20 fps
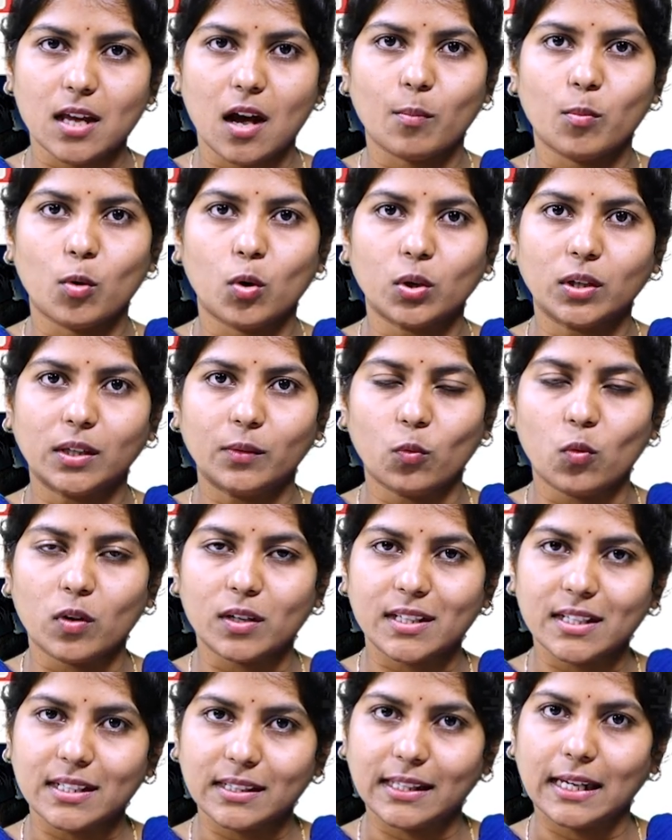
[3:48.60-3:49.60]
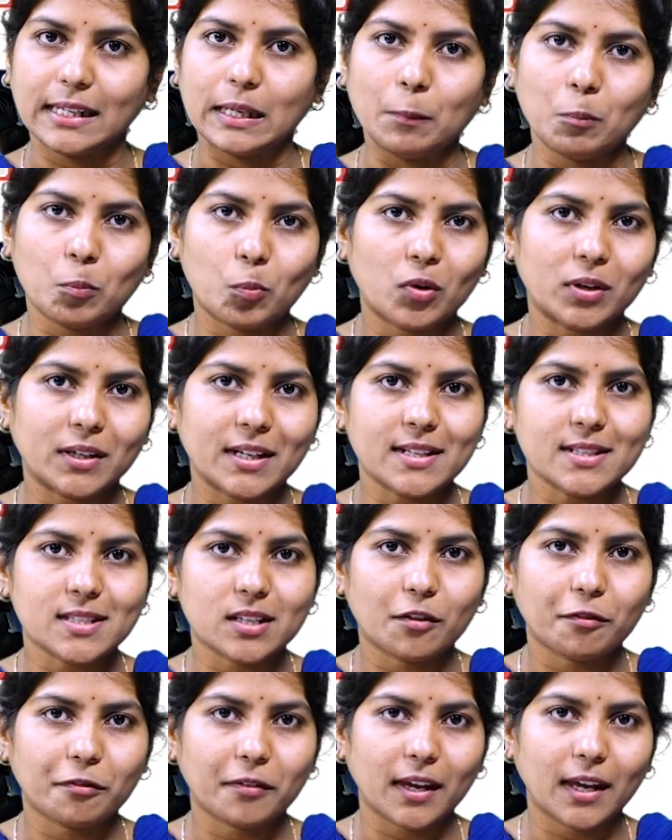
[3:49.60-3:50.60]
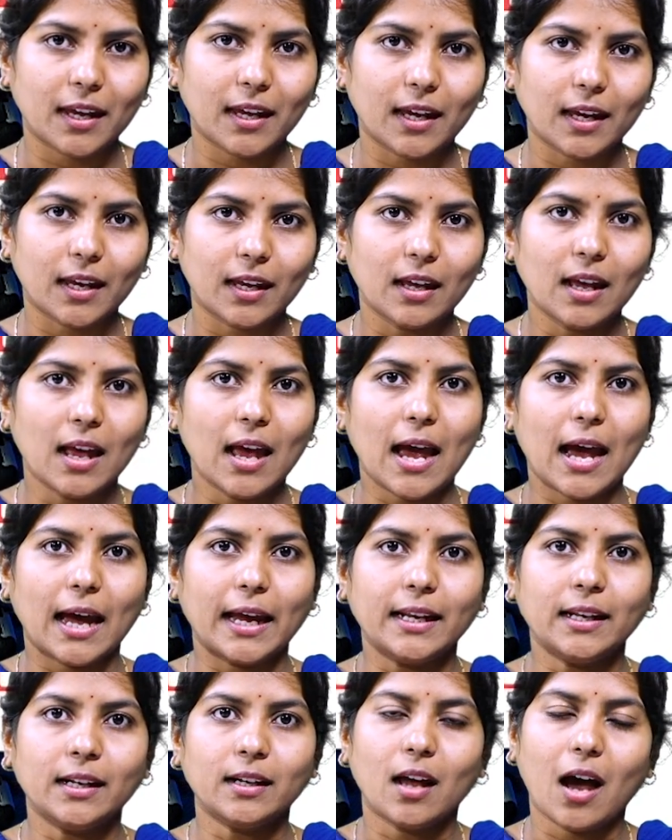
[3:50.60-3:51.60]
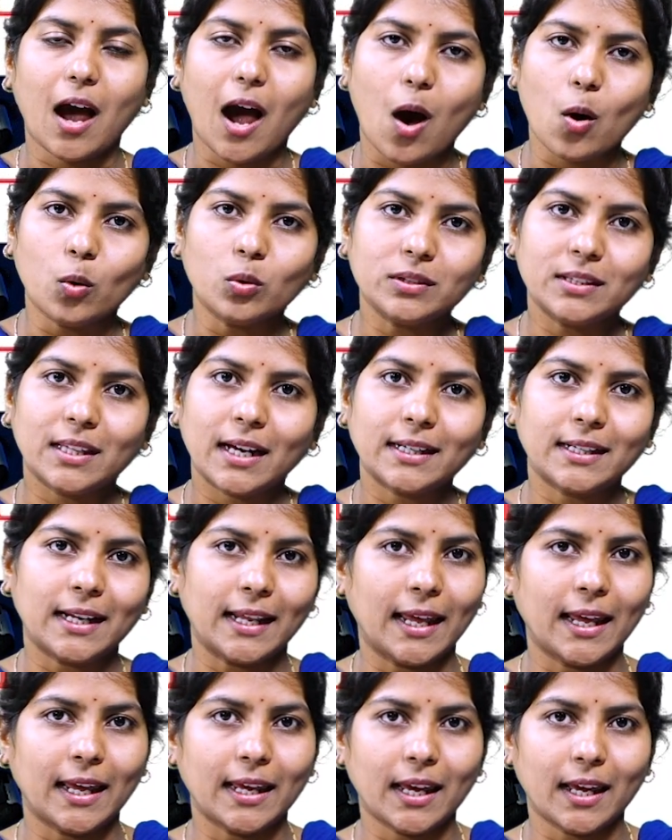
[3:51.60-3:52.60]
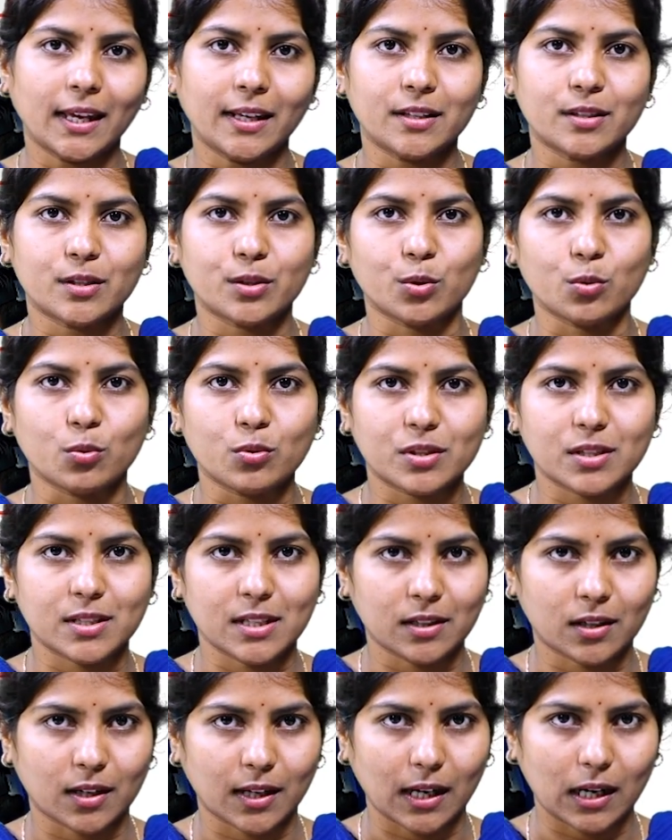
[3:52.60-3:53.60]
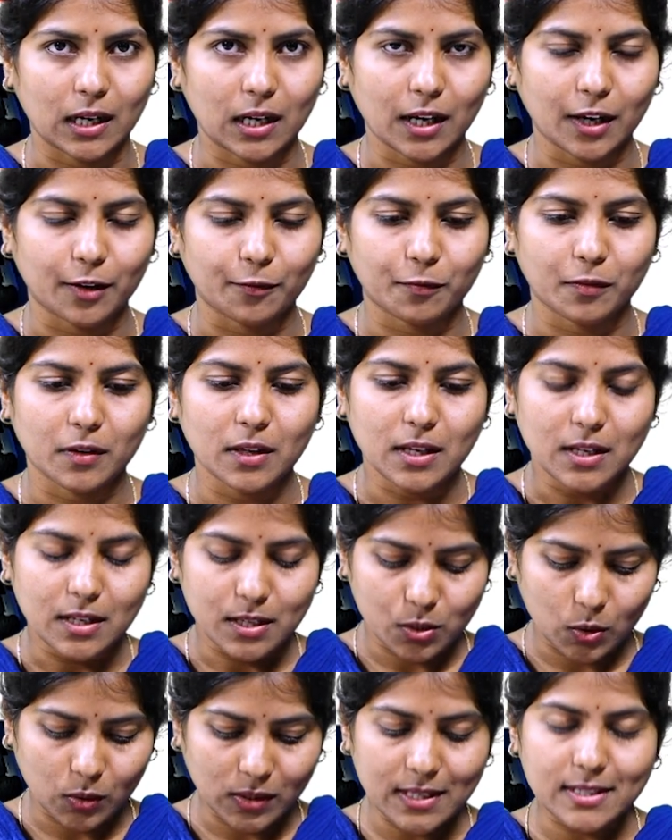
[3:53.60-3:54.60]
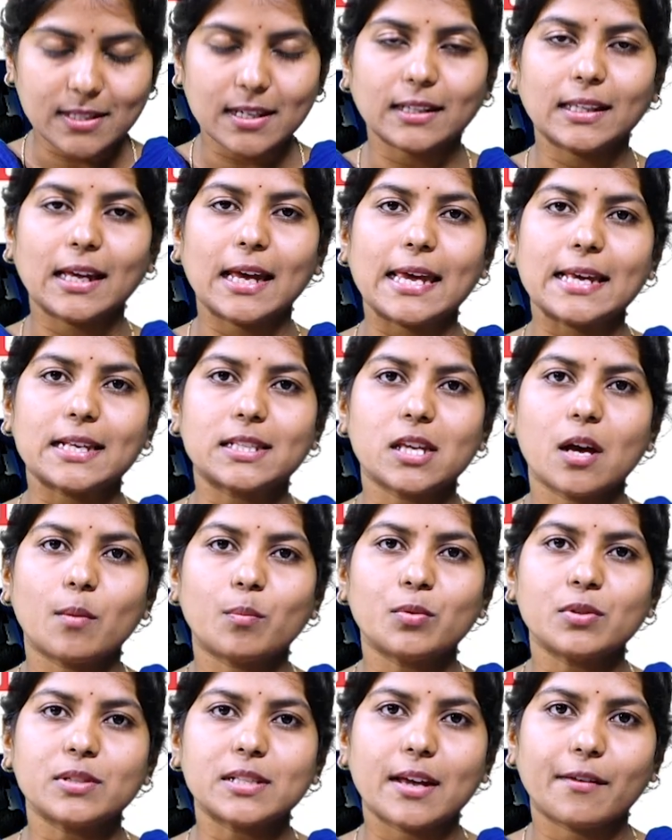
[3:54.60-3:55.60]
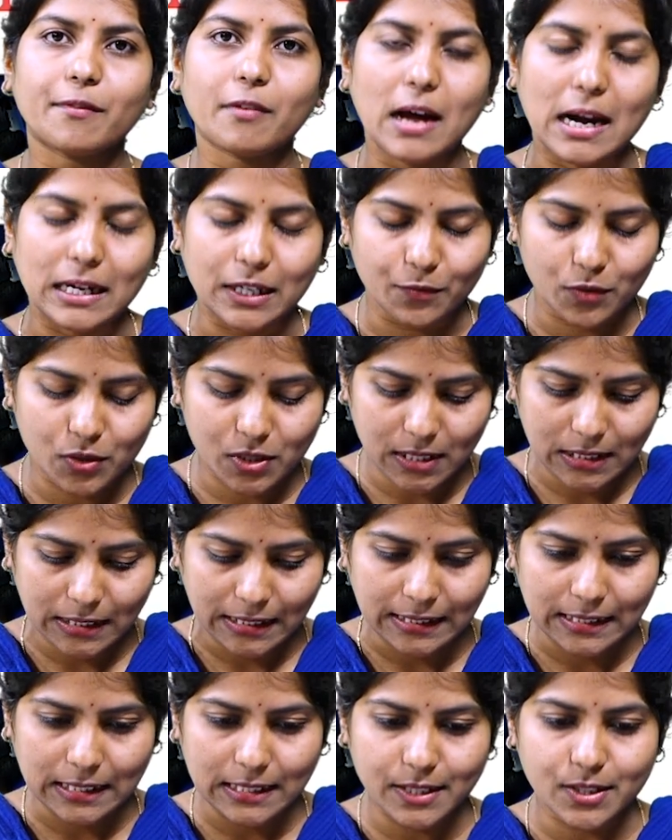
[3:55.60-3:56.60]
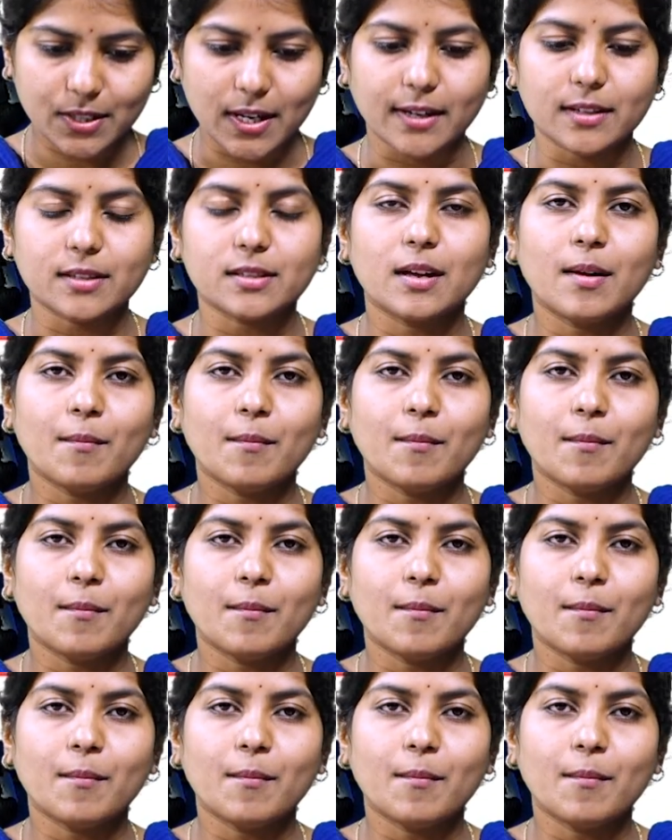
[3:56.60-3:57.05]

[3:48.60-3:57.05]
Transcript: about what the importance of AI and how that AI is used in real life. So these are the examples of artificial intelligence.